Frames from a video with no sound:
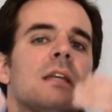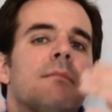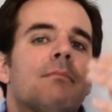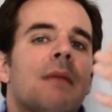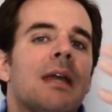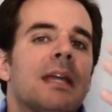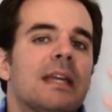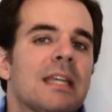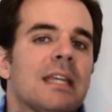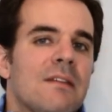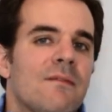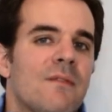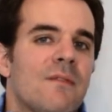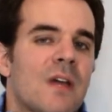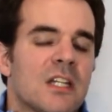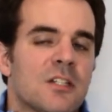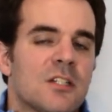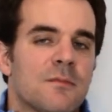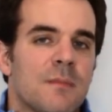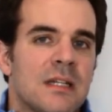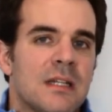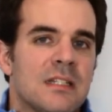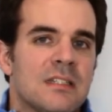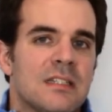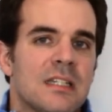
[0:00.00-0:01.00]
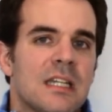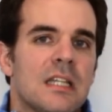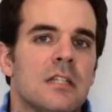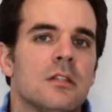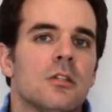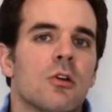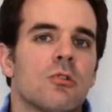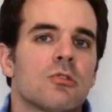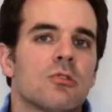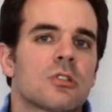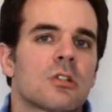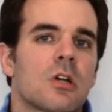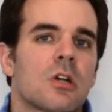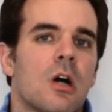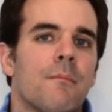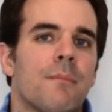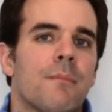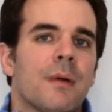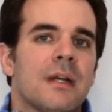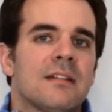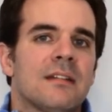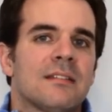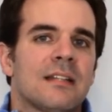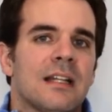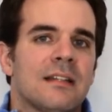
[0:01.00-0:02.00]
make investments in those
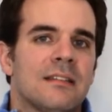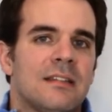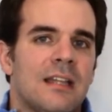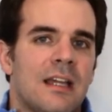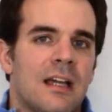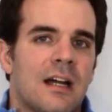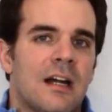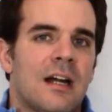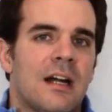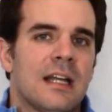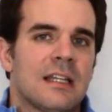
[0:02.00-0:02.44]
companies that they are